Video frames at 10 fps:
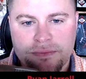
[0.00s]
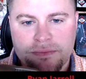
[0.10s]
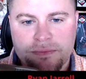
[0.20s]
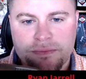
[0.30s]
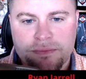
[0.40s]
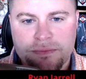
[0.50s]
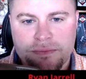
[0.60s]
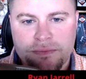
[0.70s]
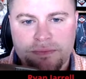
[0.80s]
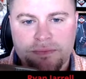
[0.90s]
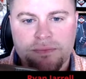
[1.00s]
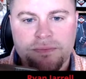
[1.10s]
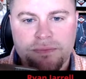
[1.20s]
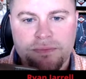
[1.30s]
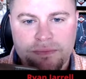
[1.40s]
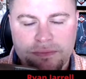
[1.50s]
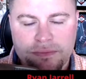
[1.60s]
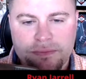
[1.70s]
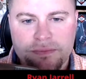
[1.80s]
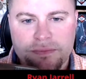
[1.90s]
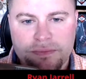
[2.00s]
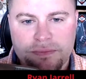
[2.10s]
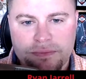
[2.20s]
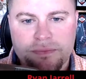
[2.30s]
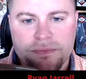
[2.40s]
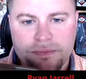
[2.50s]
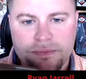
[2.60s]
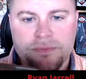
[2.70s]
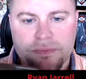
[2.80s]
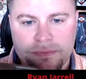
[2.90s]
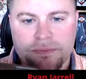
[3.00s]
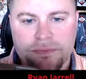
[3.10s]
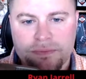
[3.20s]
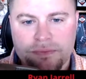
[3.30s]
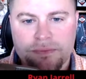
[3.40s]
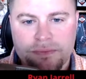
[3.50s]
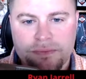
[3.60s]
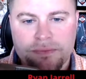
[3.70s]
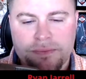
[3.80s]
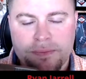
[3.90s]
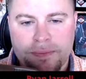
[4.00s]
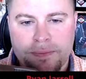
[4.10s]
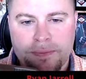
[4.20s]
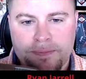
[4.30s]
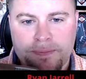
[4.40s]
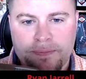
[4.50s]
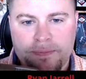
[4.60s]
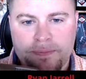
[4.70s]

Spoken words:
The person shown says nothing.